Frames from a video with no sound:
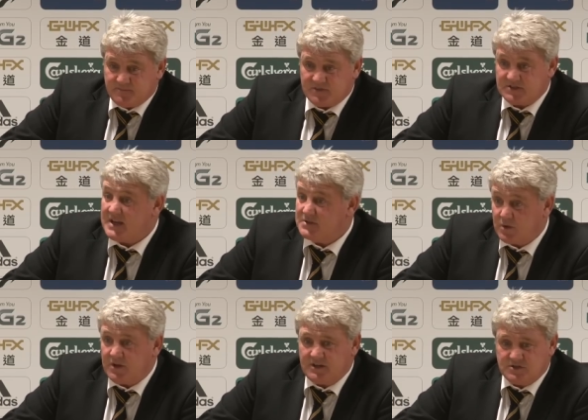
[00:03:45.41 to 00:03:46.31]
He stays
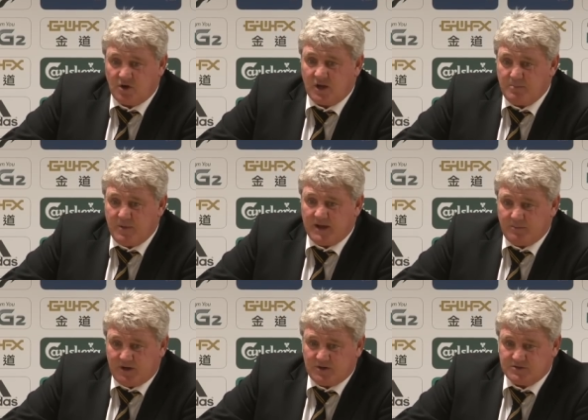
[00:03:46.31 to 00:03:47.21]
with it. He's got to get better
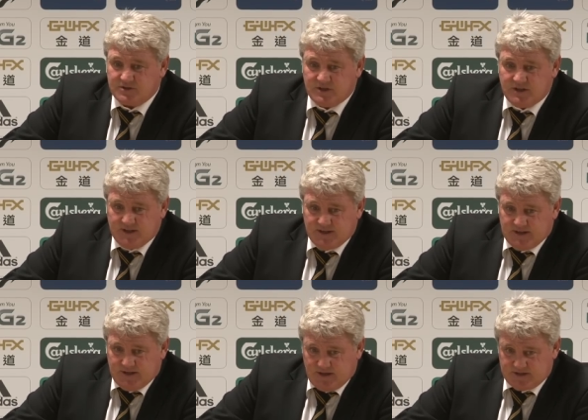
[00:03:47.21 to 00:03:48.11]
because
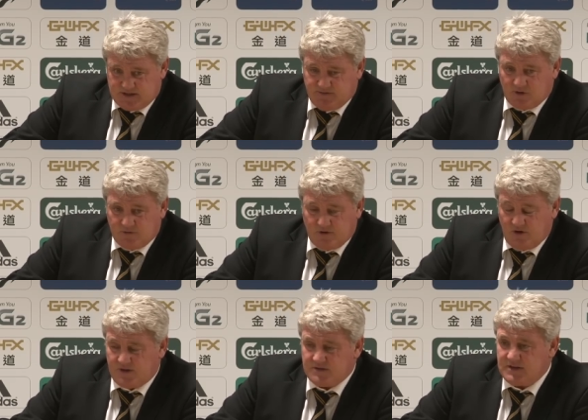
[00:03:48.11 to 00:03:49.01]
it's difficult for
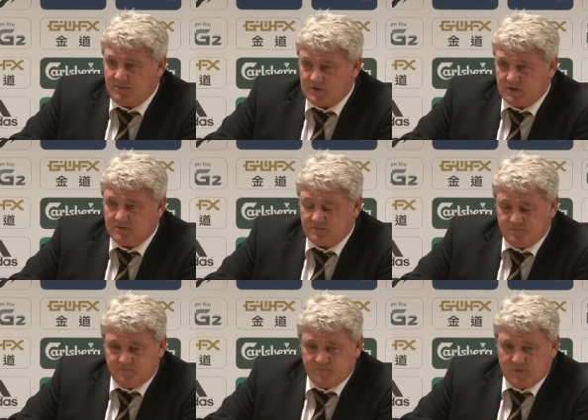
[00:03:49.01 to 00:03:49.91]
any of the team to
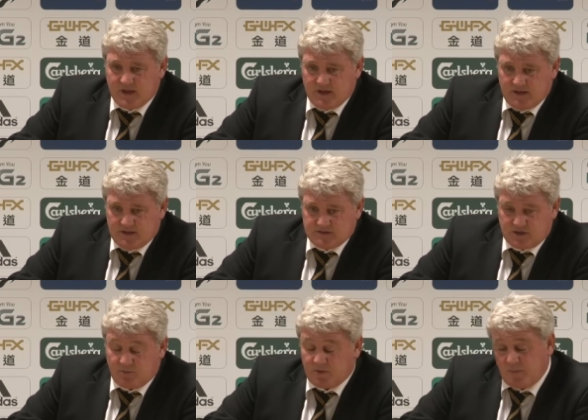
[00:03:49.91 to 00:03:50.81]
to
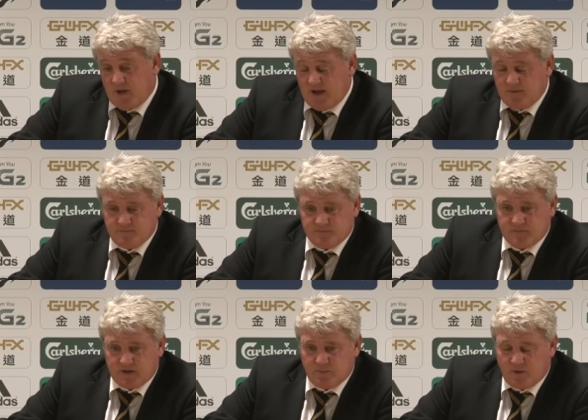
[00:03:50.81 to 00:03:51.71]
come and play
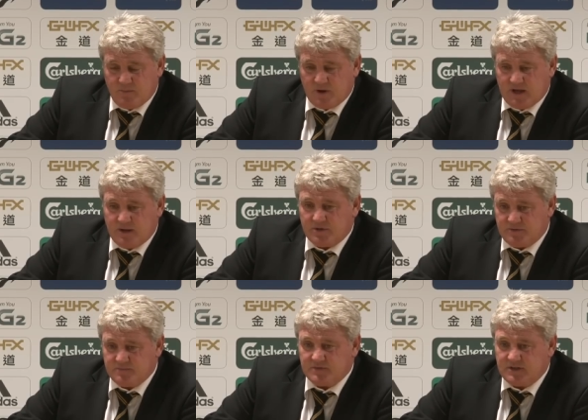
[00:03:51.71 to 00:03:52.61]
in the Premier League, but
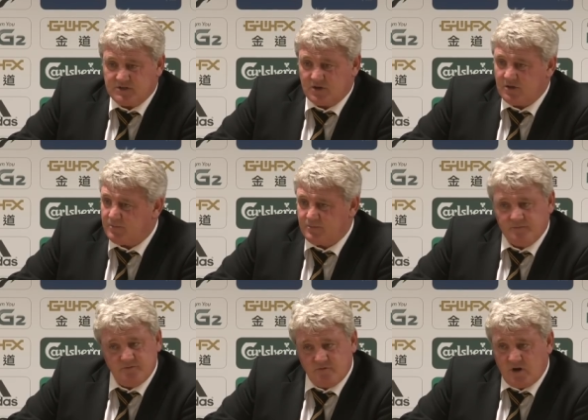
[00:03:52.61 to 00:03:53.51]
he's done it
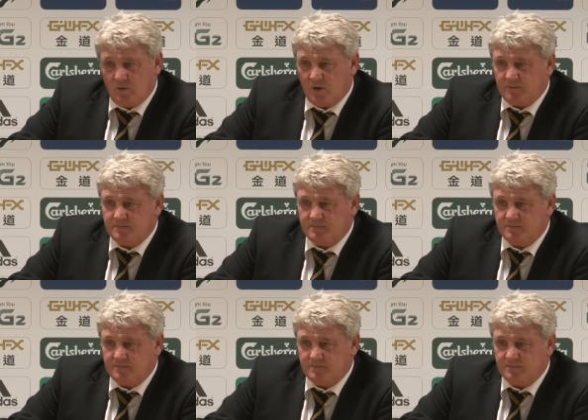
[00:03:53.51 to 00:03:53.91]
really well.